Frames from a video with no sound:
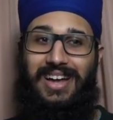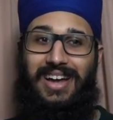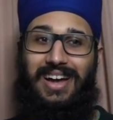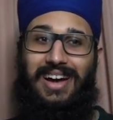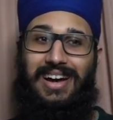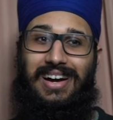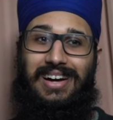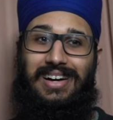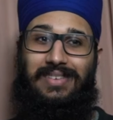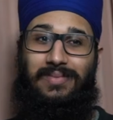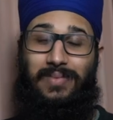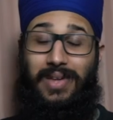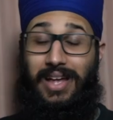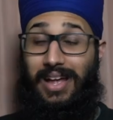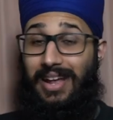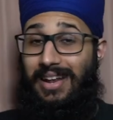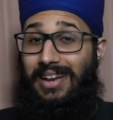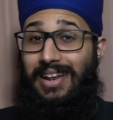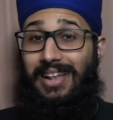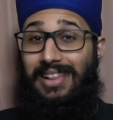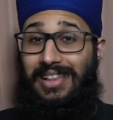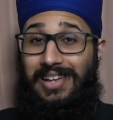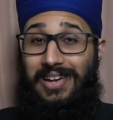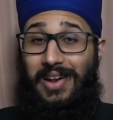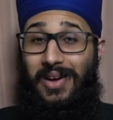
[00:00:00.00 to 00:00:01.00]
And
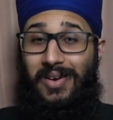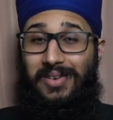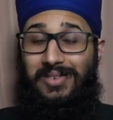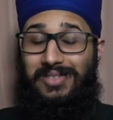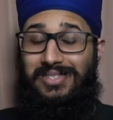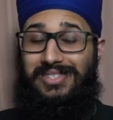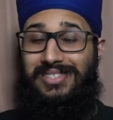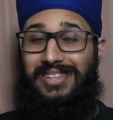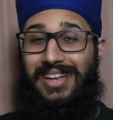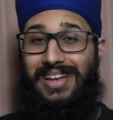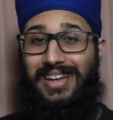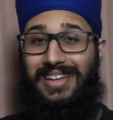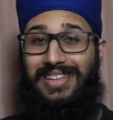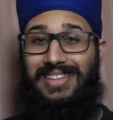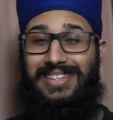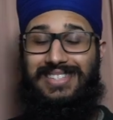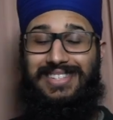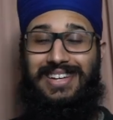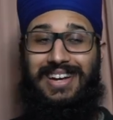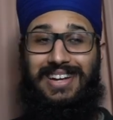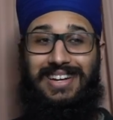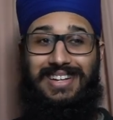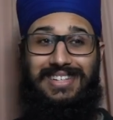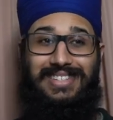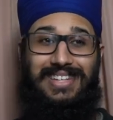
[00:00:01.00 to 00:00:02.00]
Ellie knows. And it's
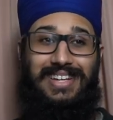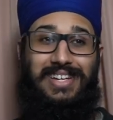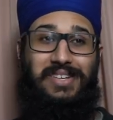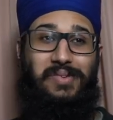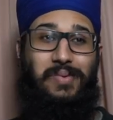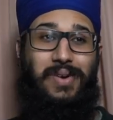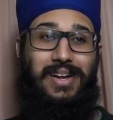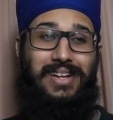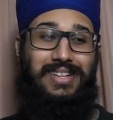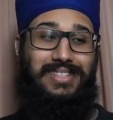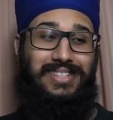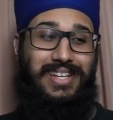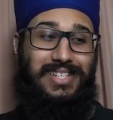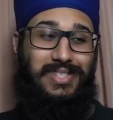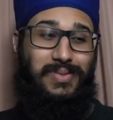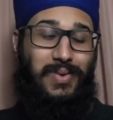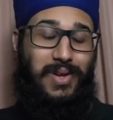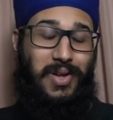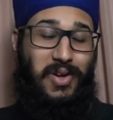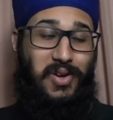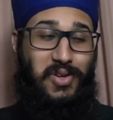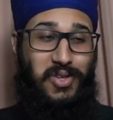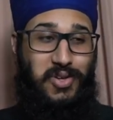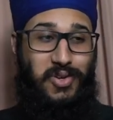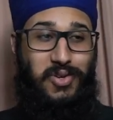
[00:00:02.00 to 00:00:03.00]
going to take away
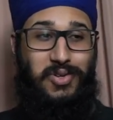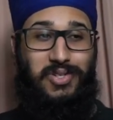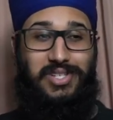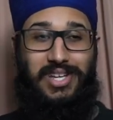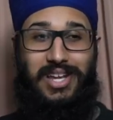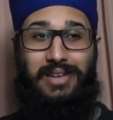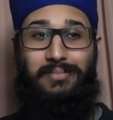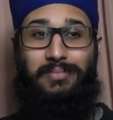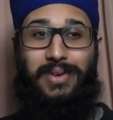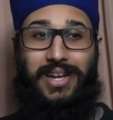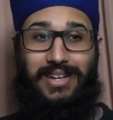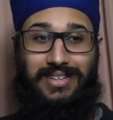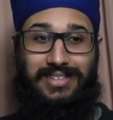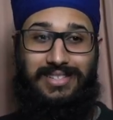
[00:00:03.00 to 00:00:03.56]
a huge impact,